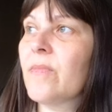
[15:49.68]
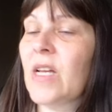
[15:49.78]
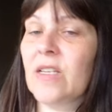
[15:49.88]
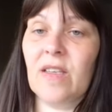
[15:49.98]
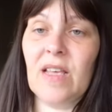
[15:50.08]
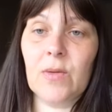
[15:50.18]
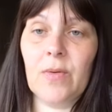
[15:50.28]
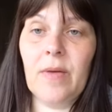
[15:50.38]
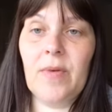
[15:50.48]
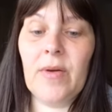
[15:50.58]
So that's what
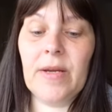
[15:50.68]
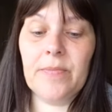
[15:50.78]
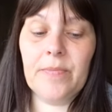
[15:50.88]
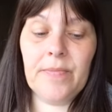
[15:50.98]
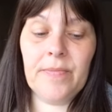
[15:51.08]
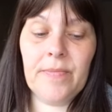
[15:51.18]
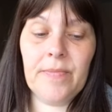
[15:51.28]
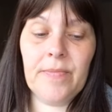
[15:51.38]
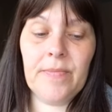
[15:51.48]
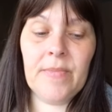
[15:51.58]
I'm doing.
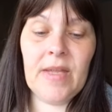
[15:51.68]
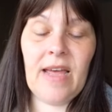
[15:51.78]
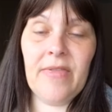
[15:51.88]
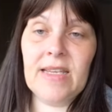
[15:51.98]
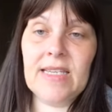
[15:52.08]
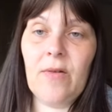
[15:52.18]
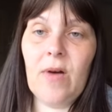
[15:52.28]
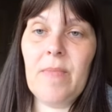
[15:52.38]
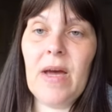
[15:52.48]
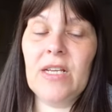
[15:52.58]
And that's how I
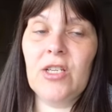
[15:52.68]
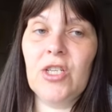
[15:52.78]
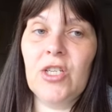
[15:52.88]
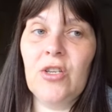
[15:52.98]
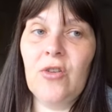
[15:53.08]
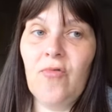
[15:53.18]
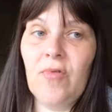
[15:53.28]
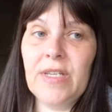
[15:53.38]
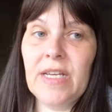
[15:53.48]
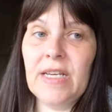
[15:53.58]
manage new
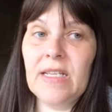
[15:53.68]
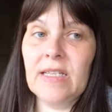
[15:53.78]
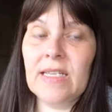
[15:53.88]
routines.